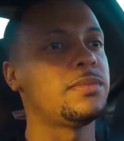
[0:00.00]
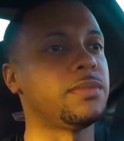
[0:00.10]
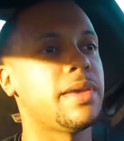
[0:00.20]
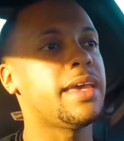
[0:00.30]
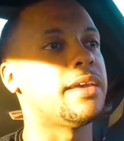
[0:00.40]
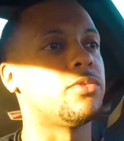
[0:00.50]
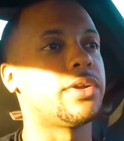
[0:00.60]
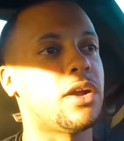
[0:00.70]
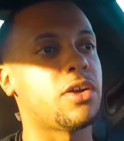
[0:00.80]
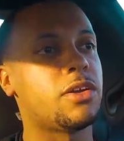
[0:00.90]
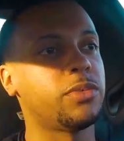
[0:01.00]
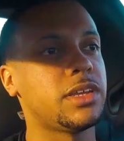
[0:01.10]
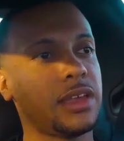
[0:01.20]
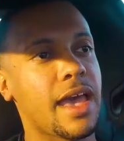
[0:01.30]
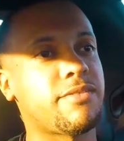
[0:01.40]
Man,
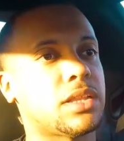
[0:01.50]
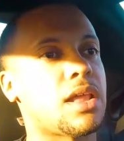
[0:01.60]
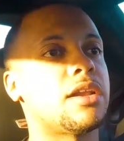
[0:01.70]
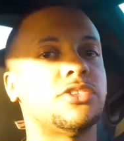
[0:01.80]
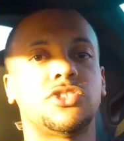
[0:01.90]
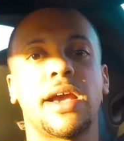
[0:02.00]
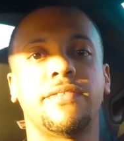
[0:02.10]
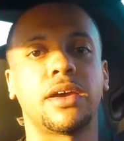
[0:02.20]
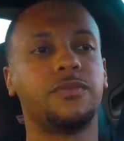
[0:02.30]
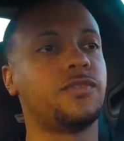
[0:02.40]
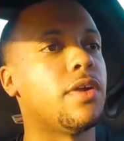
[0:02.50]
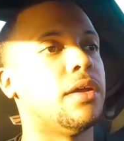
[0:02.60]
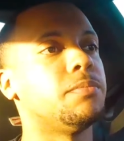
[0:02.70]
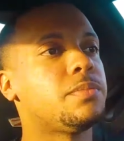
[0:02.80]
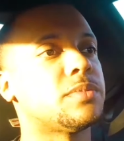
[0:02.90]
we have a lot of traffic up
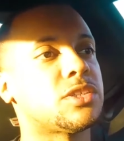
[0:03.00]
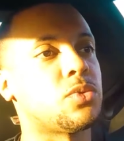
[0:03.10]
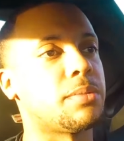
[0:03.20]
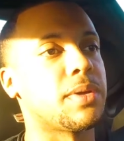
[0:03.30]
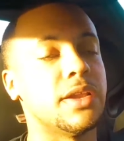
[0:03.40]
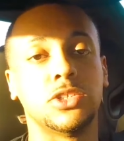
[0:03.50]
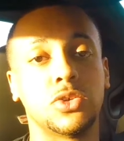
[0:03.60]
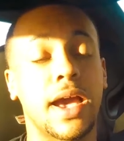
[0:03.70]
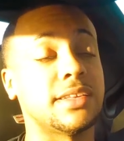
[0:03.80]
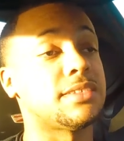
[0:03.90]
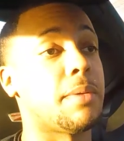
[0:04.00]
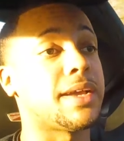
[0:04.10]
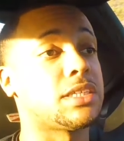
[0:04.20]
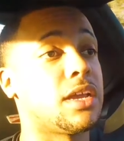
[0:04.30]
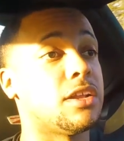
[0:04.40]
front. So what I'm gonna do, guys, is I'm
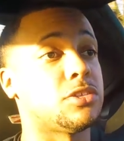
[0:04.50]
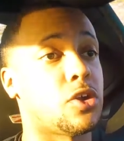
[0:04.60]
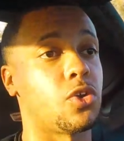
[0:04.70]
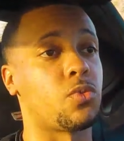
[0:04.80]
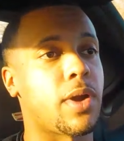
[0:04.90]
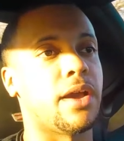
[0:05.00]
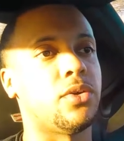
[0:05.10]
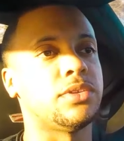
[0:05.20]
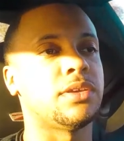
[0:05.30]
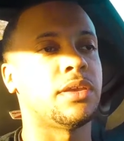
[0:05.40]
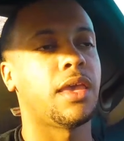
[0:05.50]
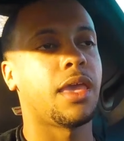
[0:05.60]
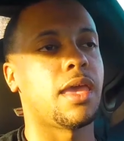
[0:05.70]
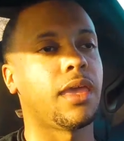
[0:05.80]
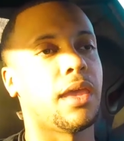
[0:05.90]
actually gonna turn around
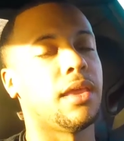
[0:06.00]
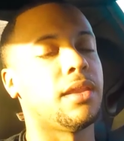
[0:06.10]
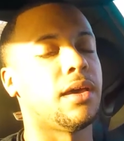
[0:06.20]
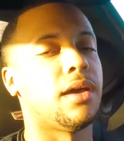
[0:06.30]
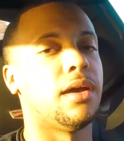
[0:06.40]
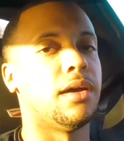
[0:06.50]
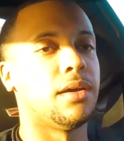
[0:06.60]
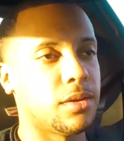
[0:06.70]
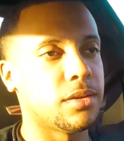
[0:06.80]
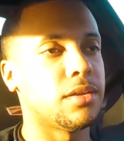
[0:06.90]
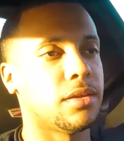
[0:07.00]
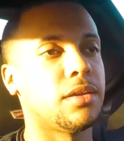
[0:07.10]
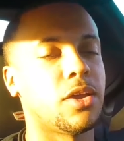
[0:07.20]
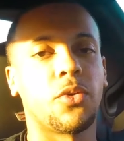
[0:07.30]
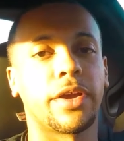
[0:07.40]
and
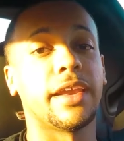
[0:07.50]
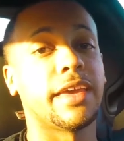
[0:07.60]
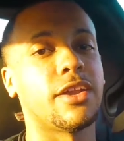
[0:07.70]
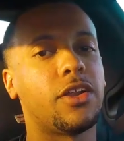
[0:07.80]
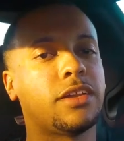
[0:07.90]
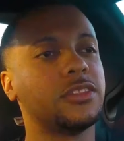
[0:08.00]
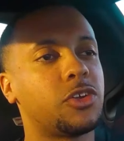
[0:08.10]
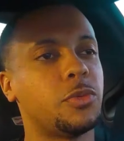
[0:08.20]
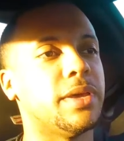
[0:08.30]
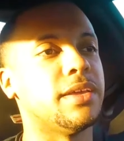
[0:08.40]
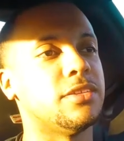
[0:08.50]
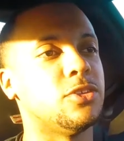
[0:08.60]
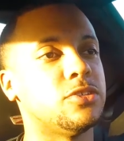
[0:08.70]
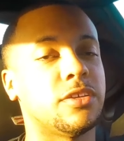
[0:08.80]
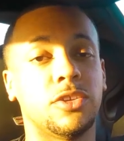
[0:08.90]
we're gonna get on it a little bit. I'm
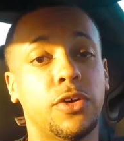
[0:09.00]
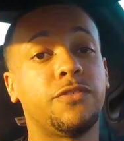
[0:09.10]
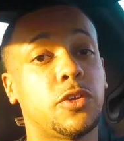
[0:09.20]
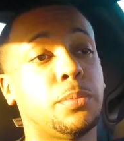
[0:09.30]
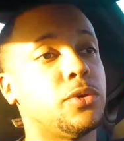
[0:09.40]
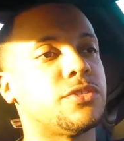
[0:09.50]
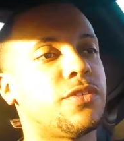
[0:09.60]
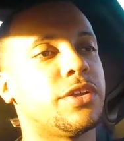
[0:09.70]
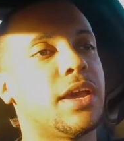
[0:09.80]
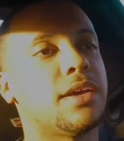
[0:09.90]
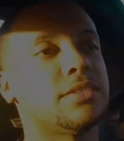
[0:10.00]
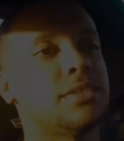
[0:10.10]
gonna do a few pulls for you guys.